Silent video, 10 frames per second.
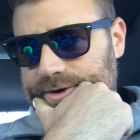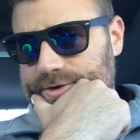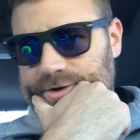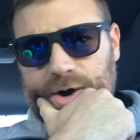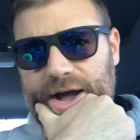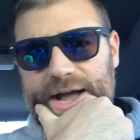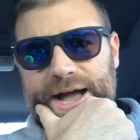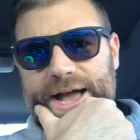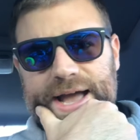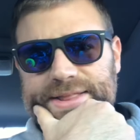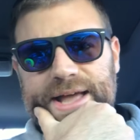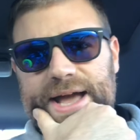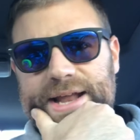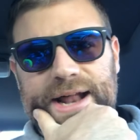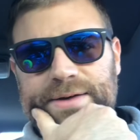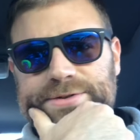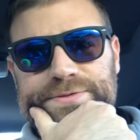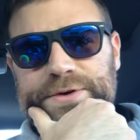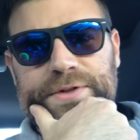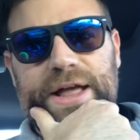so I, I had that and I was
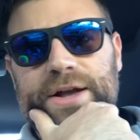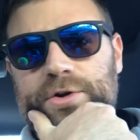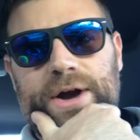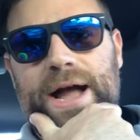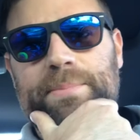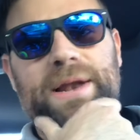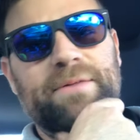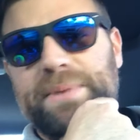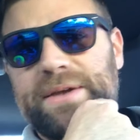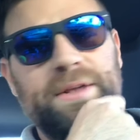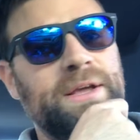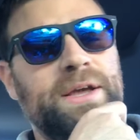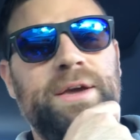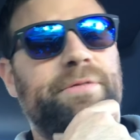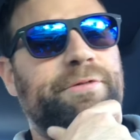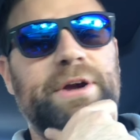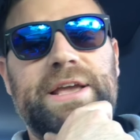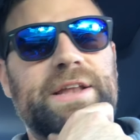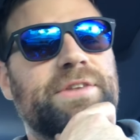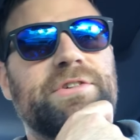feeling like crap. And I've been
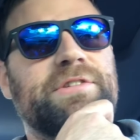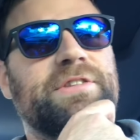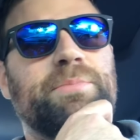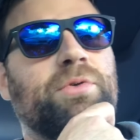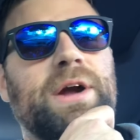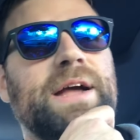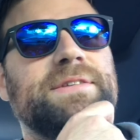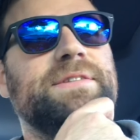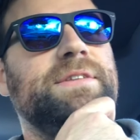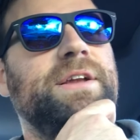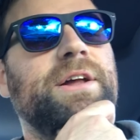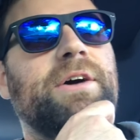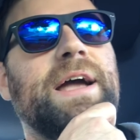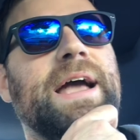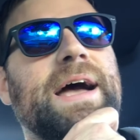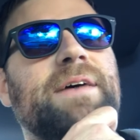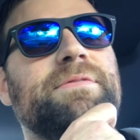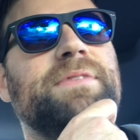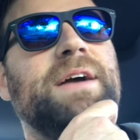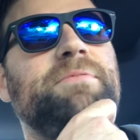freaking just depressed. You know, I
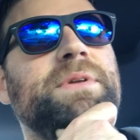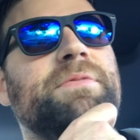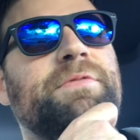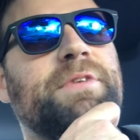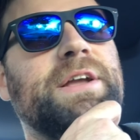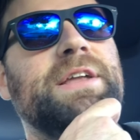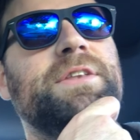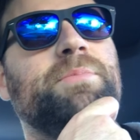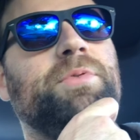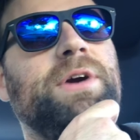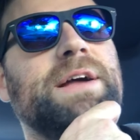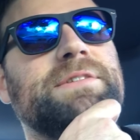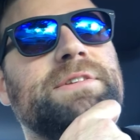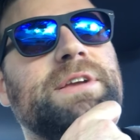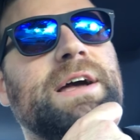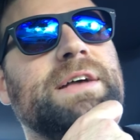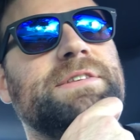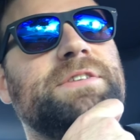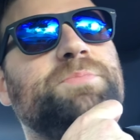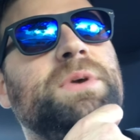have. I've been freaking depressed, you guys.
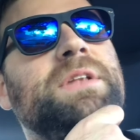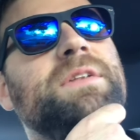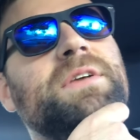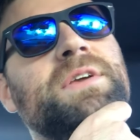It's been